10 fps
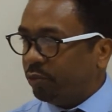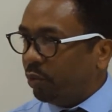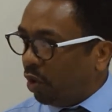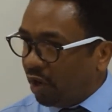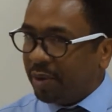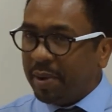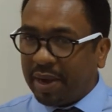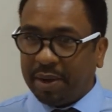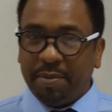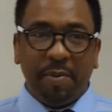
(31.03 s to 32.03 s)
We all
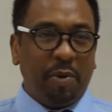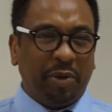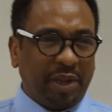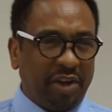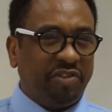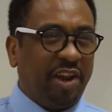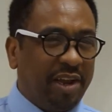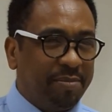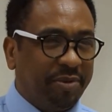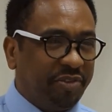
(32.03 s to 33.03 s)
remember what rational
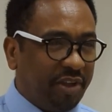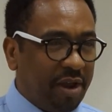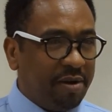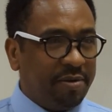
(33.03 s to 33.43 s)
numbers are?